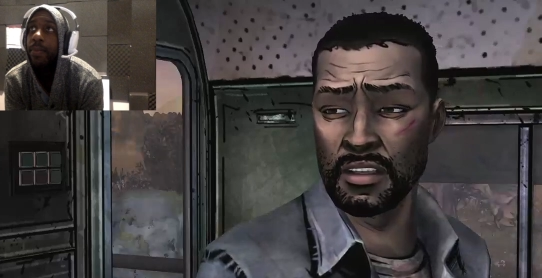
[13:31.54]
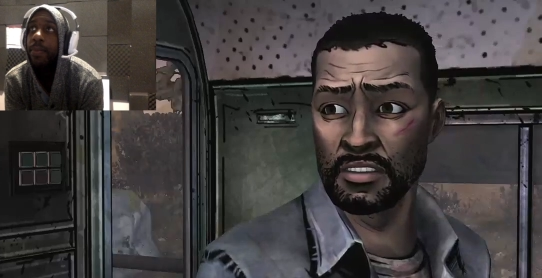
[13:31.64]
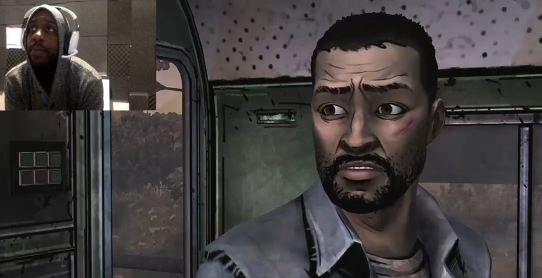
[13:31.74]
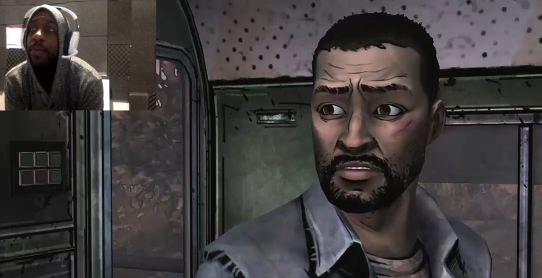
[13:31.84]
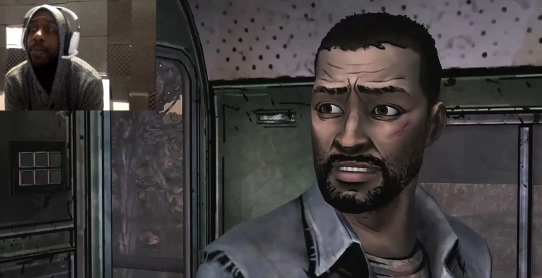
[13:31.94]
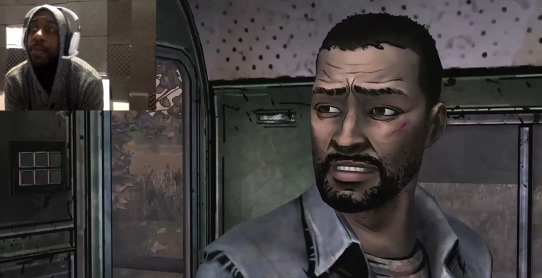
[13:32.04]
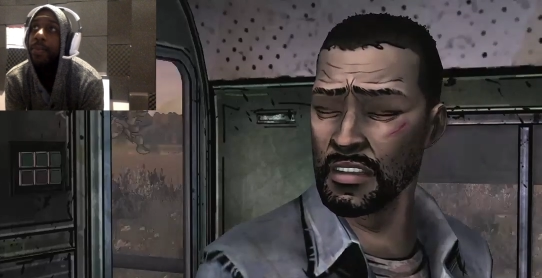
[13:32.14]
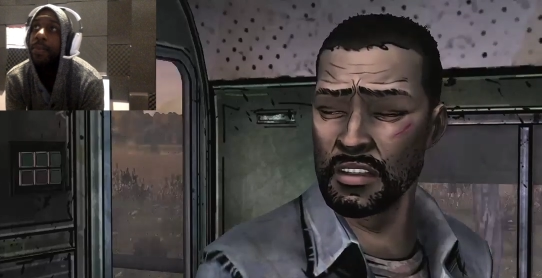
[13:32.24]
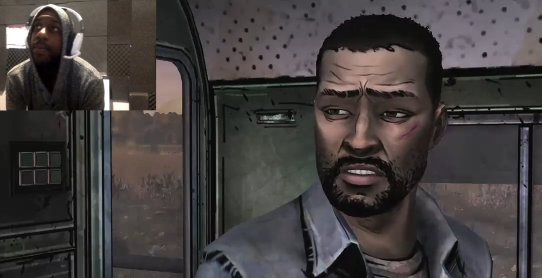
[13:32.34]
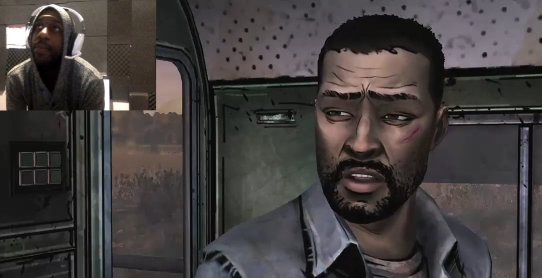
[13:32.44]
Speaker 1: I'd give
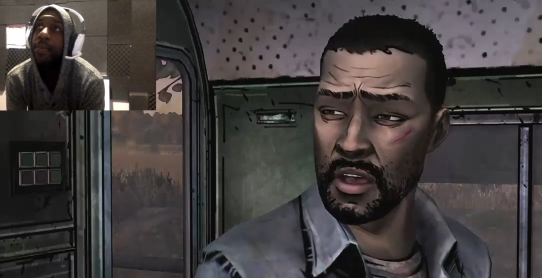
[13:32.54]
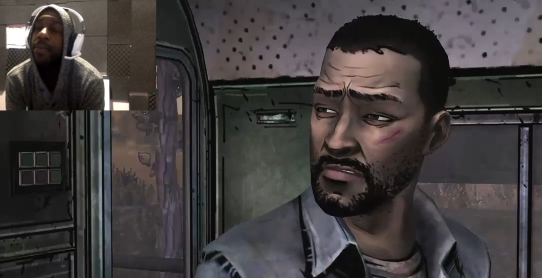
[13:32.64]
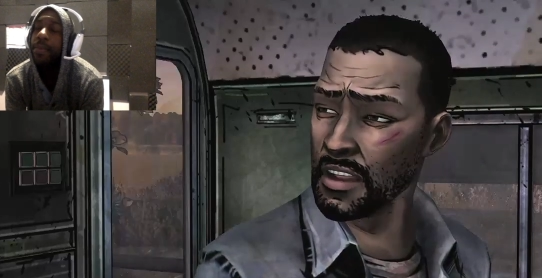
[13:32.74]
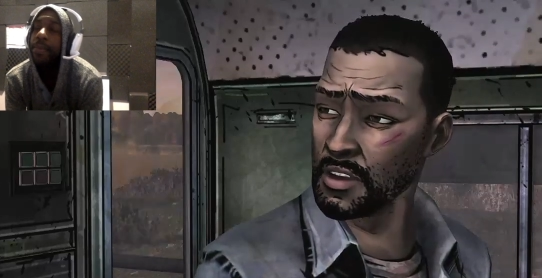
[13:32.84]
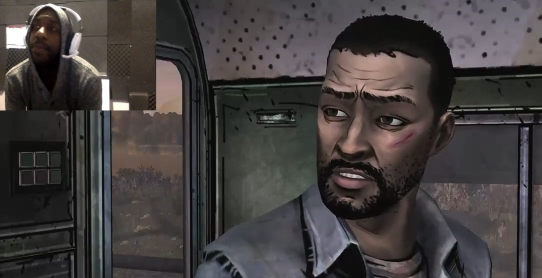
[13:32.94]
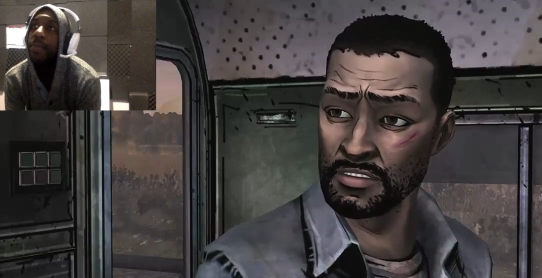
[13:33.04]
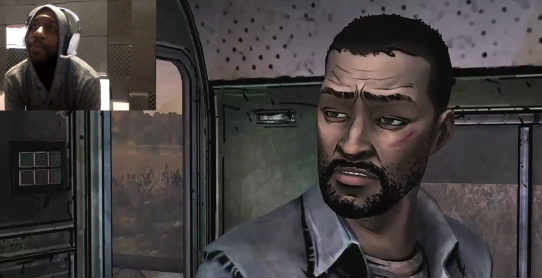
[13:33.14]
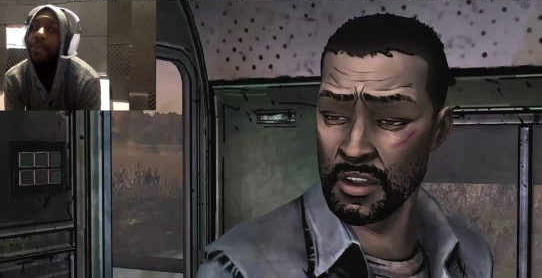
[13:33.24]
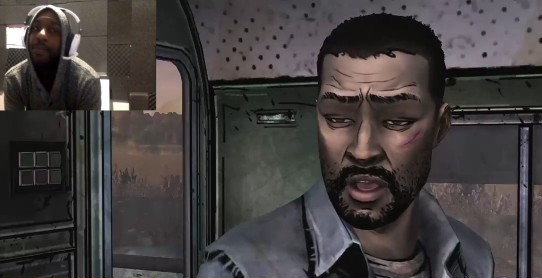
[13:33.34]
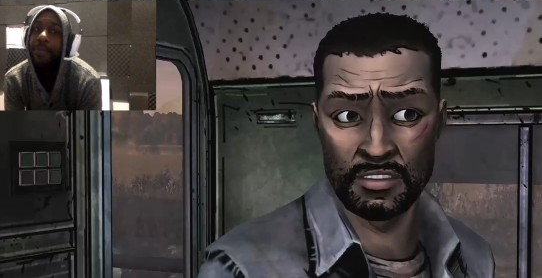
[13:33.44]
anything to go back to
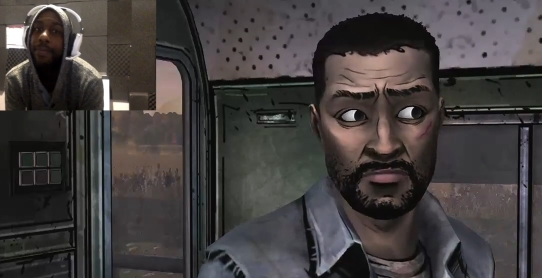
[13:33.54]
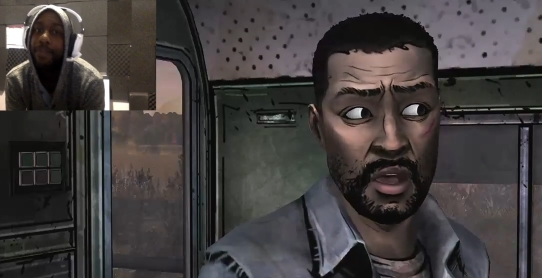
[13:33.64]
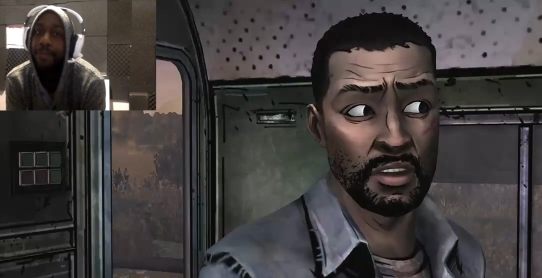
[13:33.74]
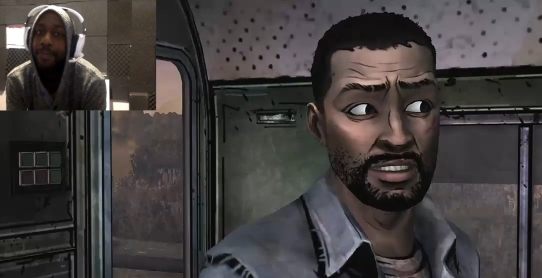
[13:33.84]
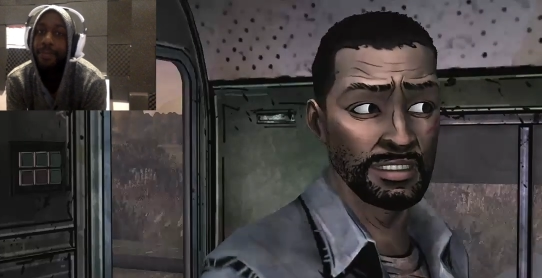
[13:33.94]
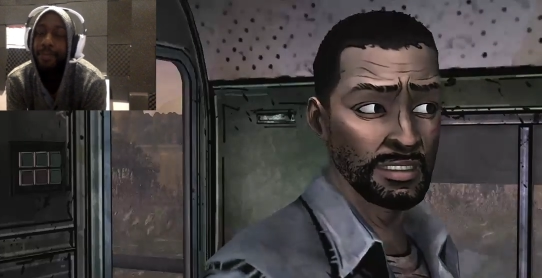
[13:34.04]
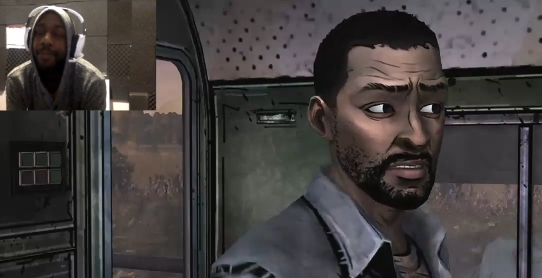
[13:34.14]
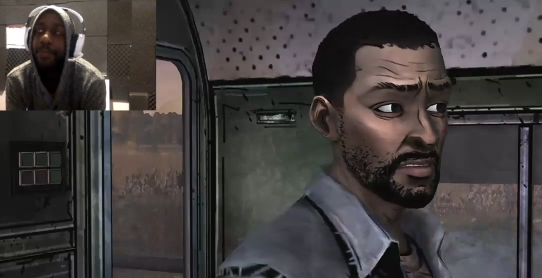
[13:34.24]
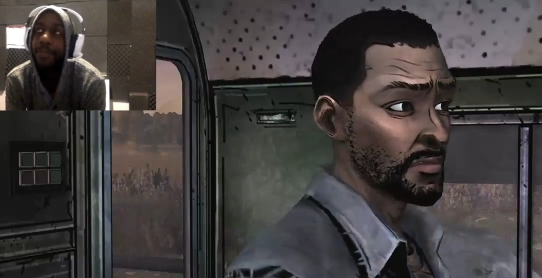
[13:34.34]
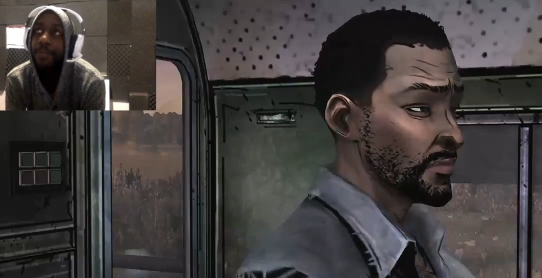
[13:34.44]
fighting over the motel.